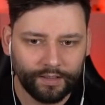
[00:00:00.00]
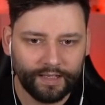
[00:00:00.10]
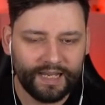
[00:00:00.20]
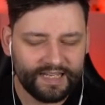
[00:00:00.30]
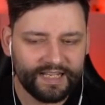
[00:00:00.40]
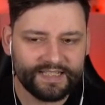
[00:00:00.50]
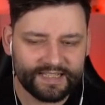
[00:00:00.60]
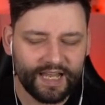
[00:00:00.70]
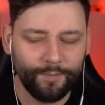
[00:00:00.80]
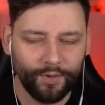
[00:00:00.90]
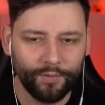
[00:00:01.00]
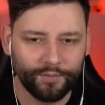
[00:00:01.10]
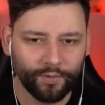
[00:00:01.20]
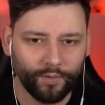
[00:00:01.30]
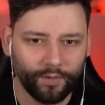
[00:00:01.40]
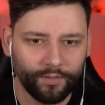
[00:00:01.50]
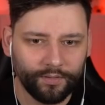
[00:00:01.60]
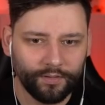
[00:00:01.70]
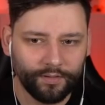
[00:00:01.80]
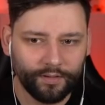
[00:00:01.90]
It did say blue door.
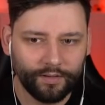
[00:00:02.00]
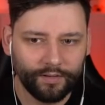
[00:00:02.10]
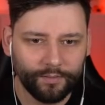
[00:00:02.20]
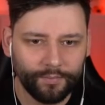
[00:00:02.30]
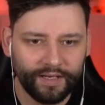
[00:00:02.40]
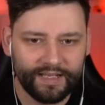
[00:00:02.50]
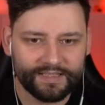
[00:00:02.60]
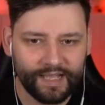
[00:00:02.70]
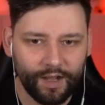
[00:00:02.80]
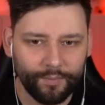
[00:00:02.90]
Please tell